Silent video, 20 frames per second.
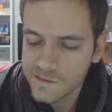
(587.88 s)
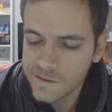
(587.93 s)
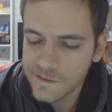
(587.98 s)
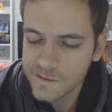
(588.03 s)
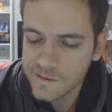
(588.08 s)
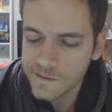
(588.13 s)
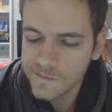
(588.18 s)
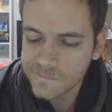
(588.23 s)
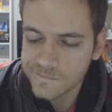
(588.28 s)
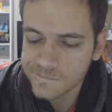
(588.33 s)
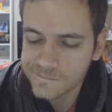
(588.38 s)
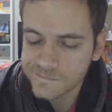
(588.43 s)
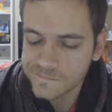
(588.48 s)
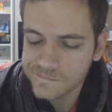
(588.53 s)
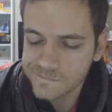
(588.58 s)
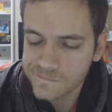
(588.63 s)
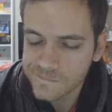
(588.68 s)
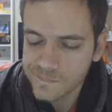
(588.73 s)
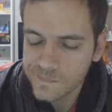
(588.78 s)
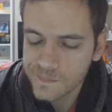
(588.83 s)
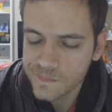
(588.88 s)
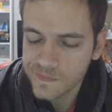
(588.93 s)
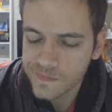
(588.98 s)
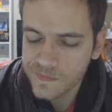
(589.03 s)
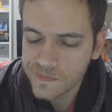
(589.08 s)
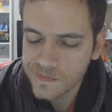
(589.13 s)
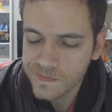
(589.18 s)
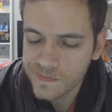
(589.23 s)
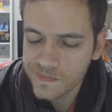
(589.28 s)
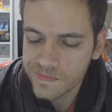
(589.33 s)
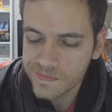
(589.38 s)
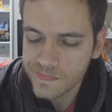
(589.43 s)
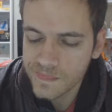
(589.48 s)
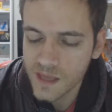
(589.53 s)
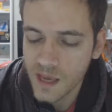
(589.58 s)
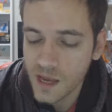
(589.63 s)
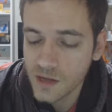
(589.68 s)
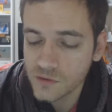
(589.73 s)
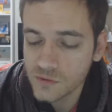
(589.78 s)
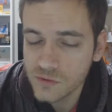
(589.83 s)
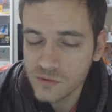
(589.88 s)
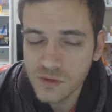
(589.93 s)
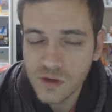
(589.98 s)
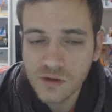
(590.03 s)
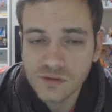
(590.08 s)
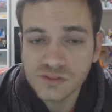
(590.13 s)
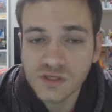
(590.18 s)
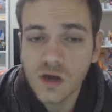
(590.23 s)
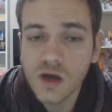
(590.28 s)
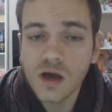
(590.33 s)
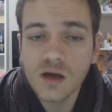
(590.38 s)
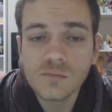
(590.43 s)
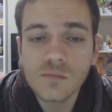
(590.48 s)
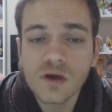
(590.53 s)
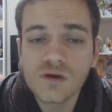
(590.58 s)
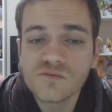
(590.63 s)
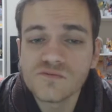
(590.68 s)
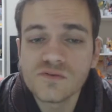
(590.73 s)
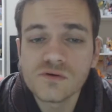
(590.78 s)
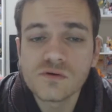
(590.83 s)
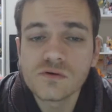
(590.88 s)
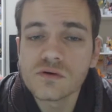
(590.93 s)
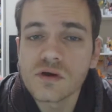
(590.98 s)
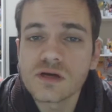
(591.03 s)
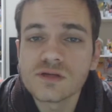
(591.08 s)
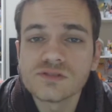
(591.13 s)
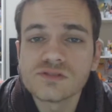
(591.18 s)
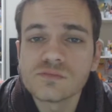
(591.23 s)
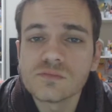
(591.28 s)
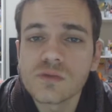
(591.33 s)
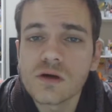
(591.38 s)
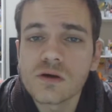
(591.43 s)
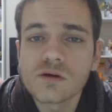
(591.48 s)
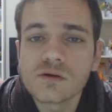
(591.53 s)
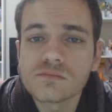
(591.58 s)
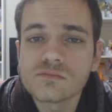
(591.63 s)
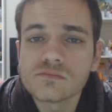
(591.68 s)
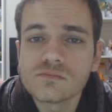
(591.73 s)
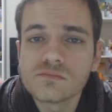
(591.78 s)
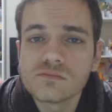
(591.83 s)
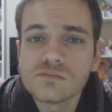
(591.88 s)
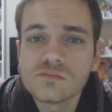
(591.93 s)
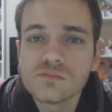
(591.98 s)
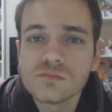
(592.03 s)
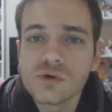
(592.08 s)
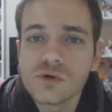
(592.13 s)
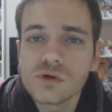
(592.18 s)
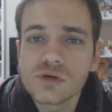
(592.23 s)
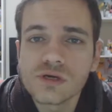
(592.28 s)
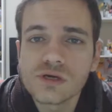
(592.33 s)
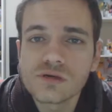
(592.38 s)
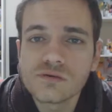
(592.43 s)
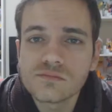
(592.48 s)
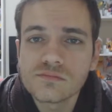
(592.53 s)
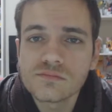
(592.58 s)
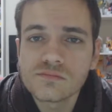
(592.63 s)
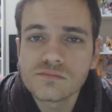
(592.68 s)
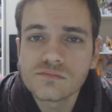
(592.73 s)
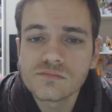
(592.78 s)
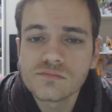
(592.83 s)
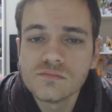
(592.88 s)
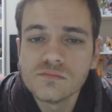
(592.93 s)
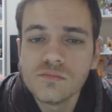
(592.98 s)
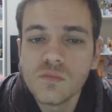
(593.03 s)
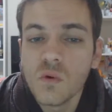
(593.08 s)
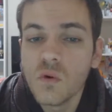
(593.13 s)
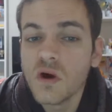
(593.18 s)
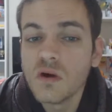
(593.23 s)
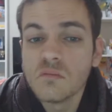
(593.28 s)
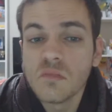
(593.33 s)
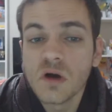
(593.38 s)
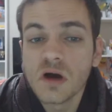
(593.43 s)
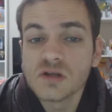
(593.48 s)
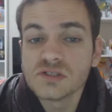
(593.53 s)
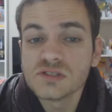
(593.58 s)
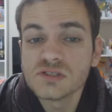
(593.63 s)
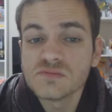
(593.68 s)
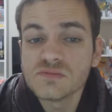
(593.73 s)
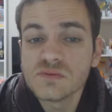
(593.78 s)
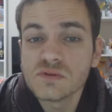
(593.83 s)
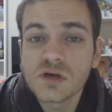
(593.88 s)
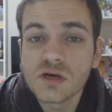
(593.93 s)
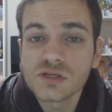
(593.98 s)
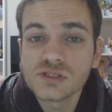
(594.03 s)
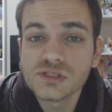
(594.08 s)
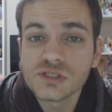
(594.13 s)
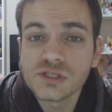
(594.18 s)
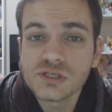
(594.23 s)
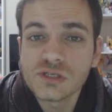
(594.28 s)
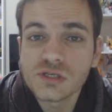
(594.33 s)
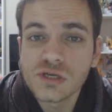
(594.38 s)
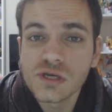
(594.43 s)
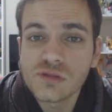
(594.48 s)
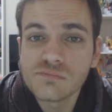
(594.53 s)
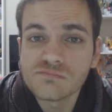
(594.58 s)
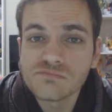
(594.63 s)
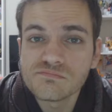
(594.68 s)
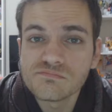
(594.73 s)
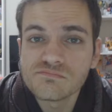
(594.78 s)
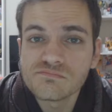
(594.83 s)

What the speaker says: And who knows, I might feel great tomorrow working, or I might just feel like shit again.